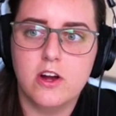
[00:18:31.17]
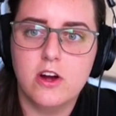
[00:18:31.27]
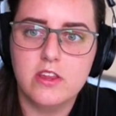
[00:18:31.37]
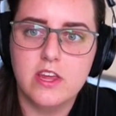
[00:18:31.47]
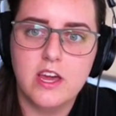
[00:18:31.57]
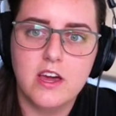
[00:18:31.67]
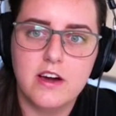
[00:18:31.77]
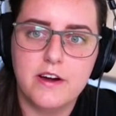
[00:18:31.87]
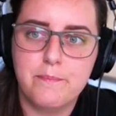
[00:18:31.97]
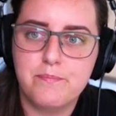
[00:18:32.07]
Hurley
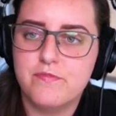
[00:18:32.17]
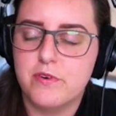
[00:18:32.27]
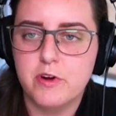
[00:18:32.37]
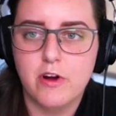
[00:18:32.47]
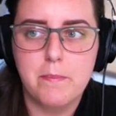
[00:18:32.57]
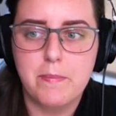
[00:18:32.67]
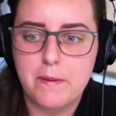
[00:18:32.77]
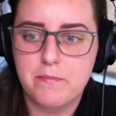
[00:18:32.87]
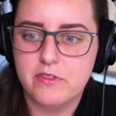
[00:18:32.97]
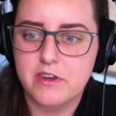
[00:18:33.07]
from a great
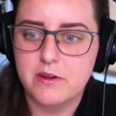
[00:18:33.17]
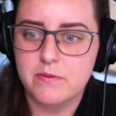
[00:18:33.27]
paper that he